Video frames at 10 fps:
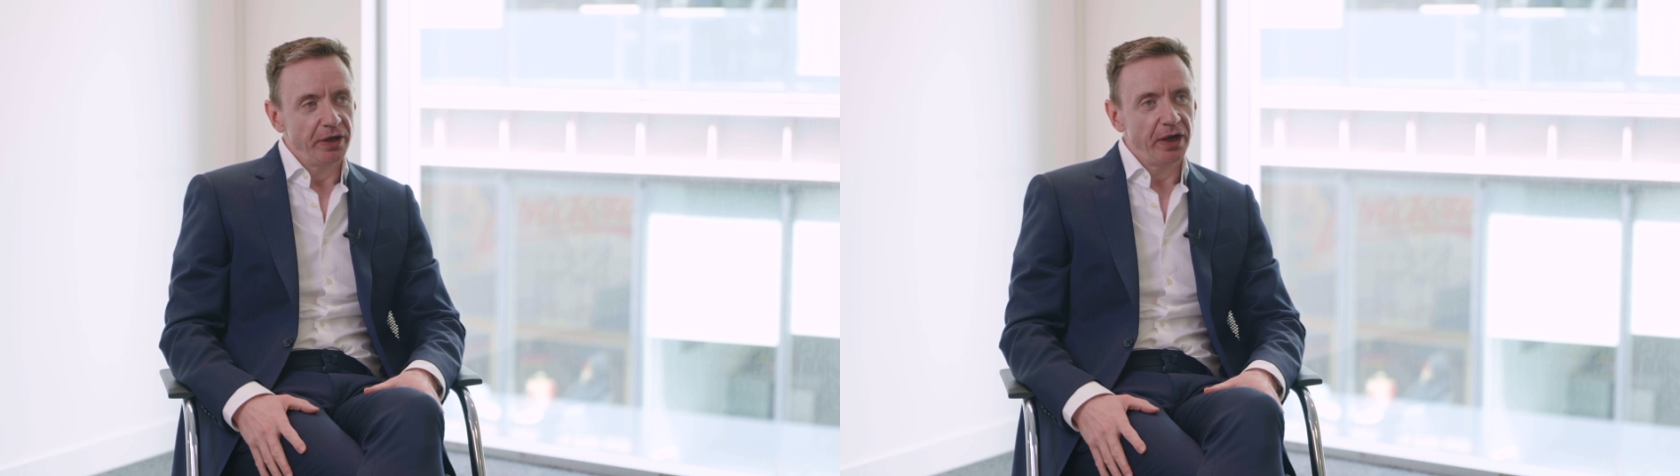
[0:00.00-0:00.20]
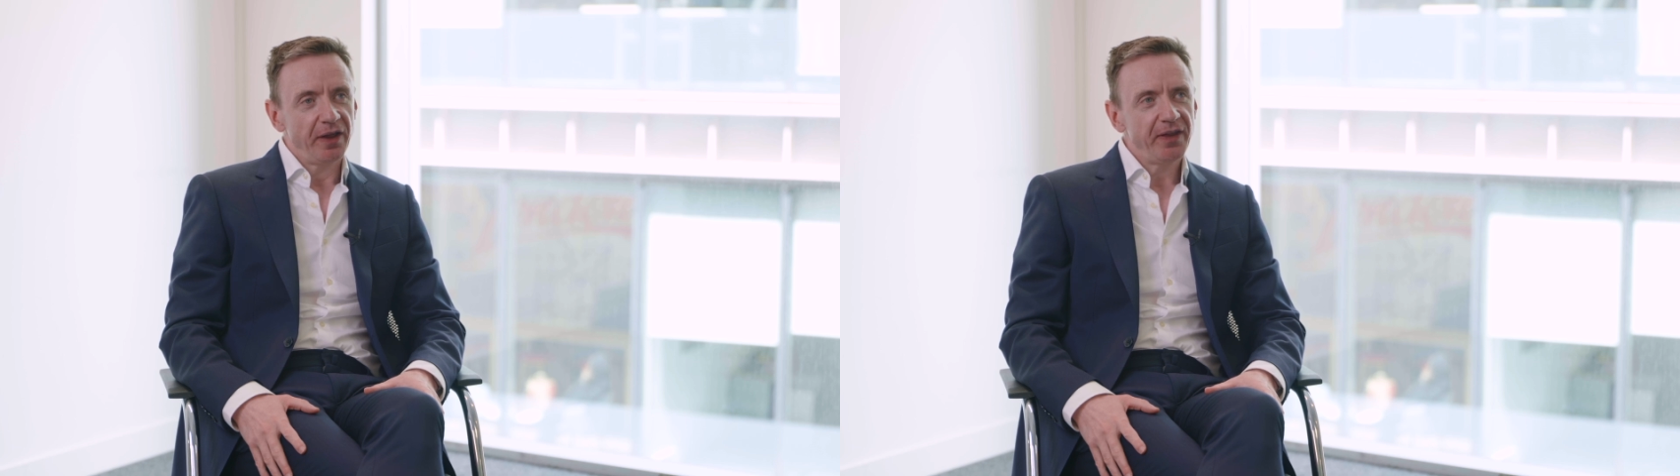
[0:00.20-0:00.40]

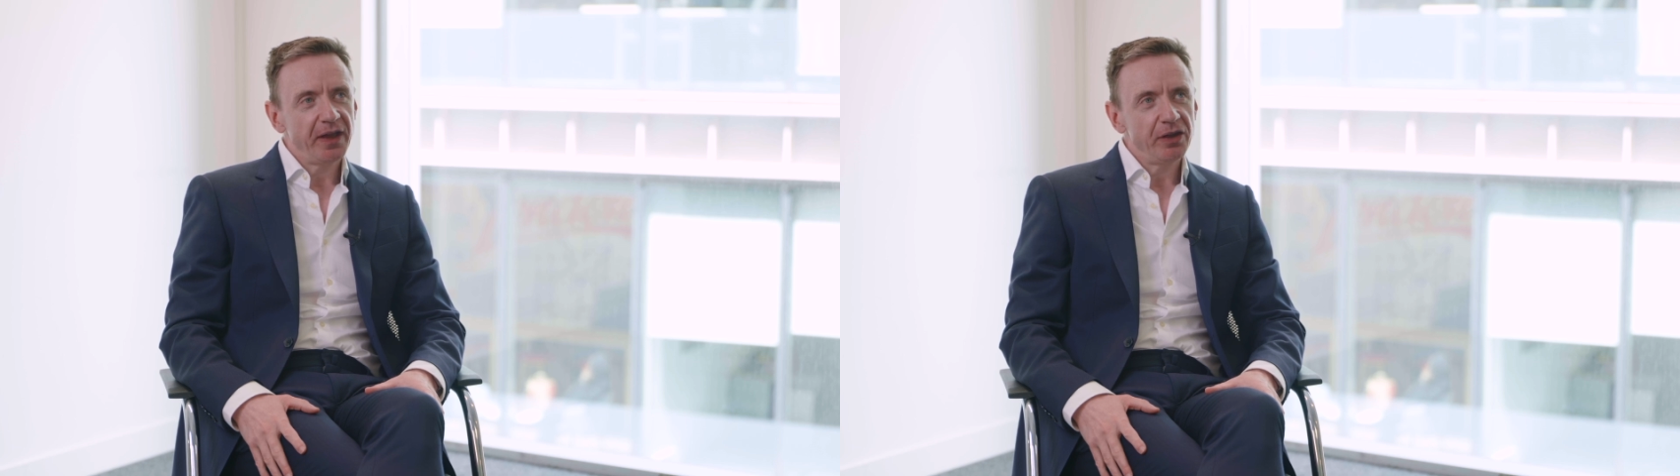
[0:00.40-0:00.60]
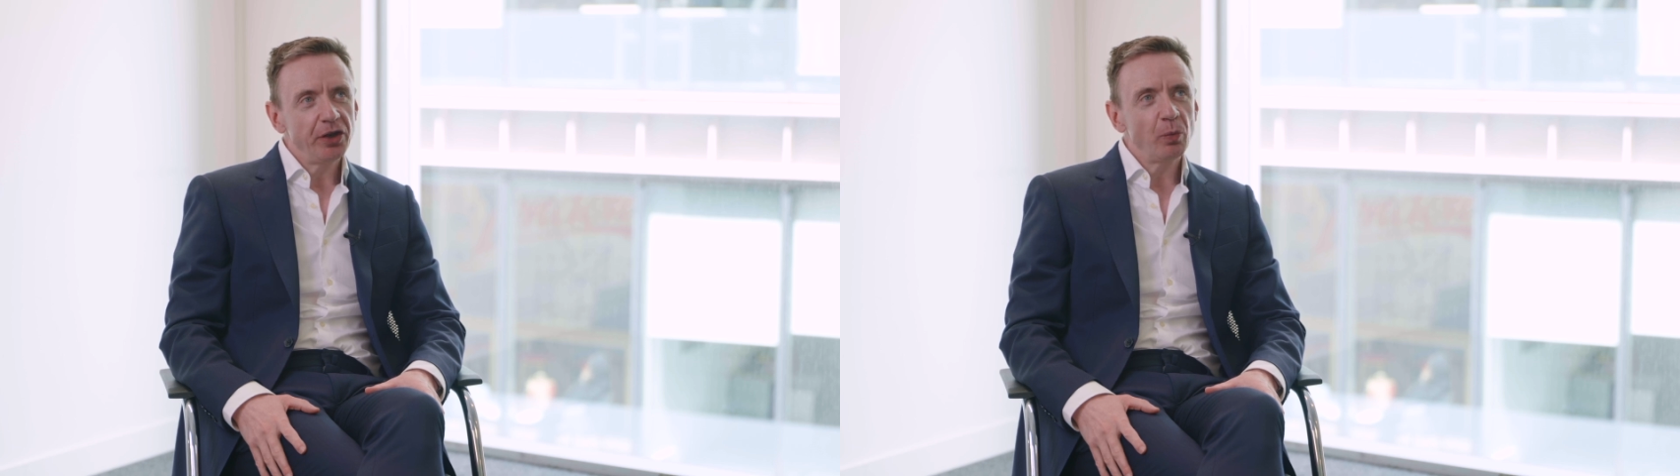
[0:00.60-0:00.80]
And I
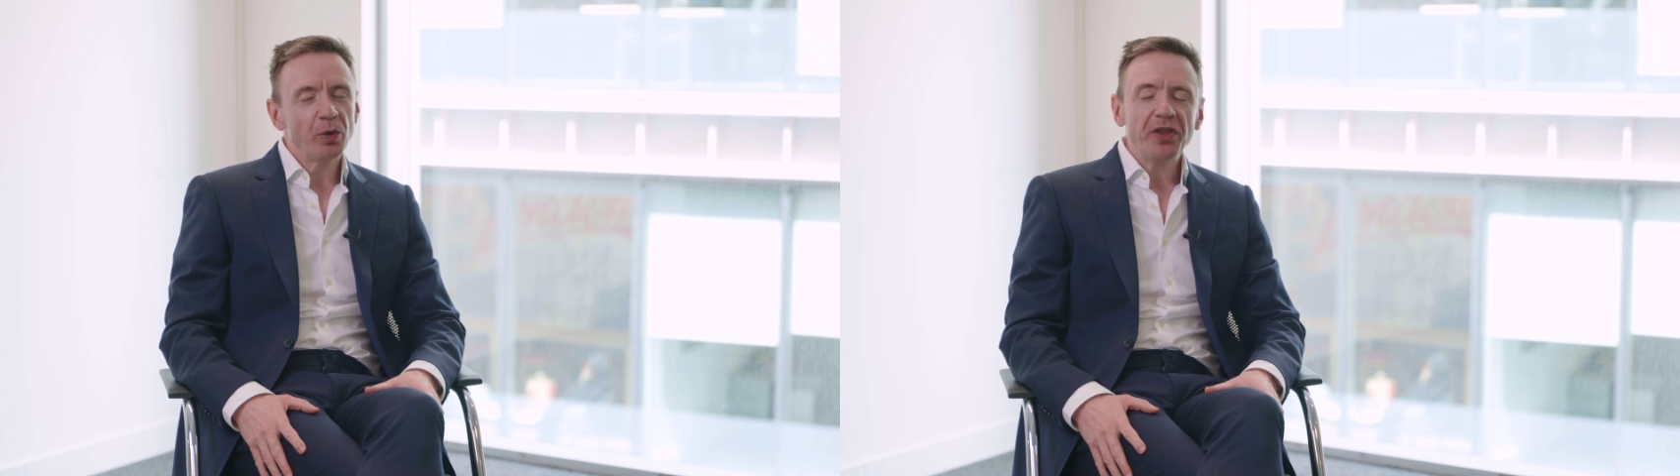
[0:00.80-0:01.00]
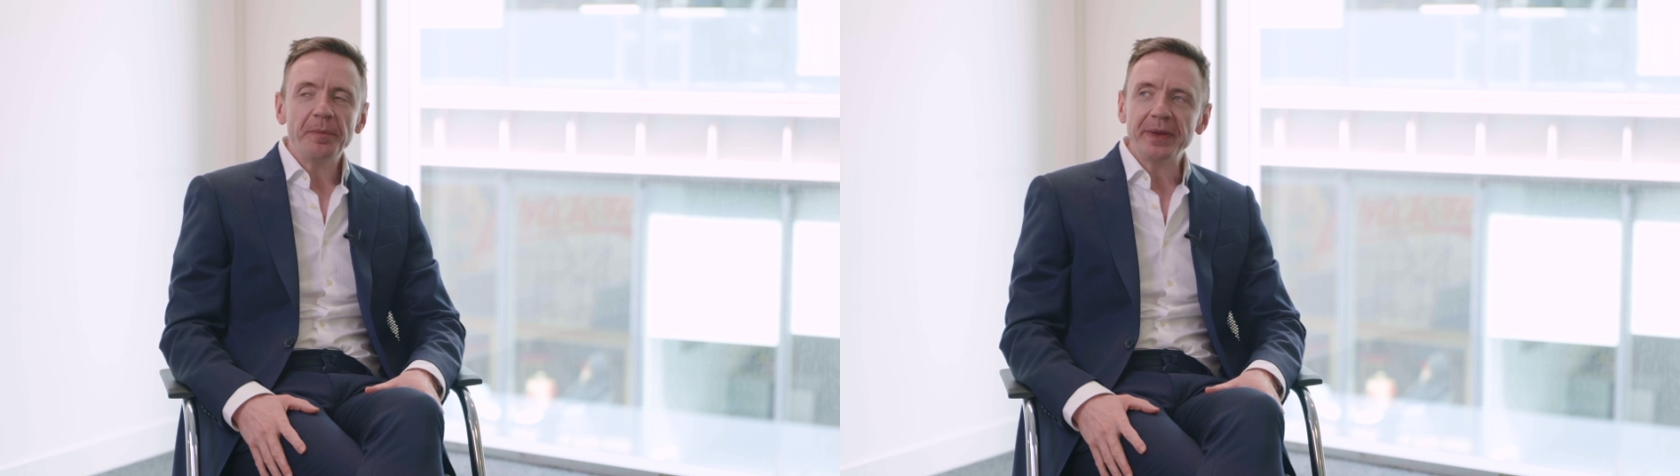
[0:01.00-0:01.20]
think,
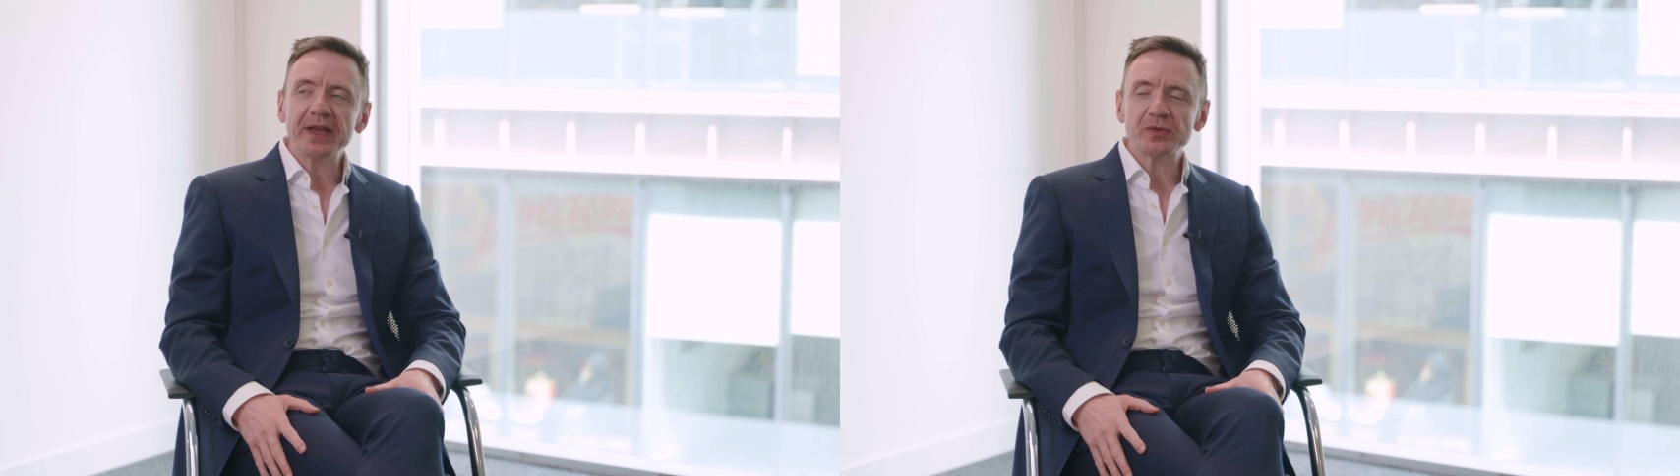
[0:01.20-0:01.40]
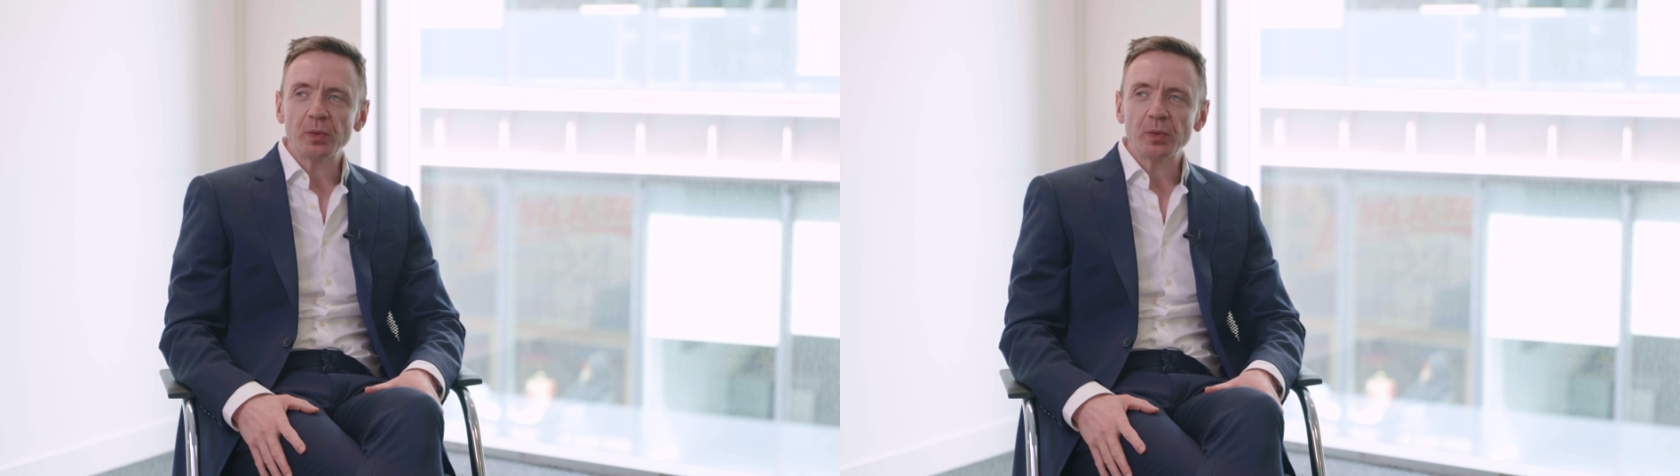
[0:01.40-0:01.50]
one of the biggest